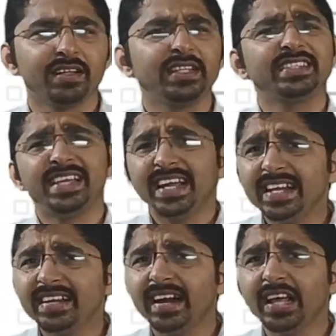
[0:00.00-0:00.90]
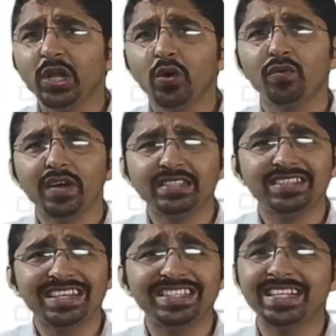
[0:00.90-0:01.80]
The second category of
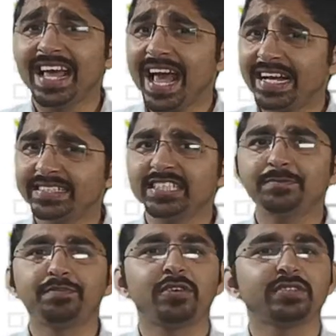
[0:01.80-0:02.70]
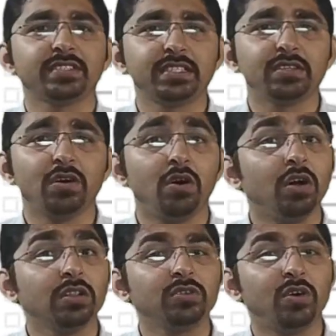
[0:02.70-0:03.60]
waste is an excess processing,
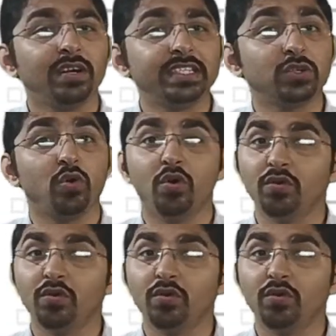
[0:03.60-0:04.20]
all called as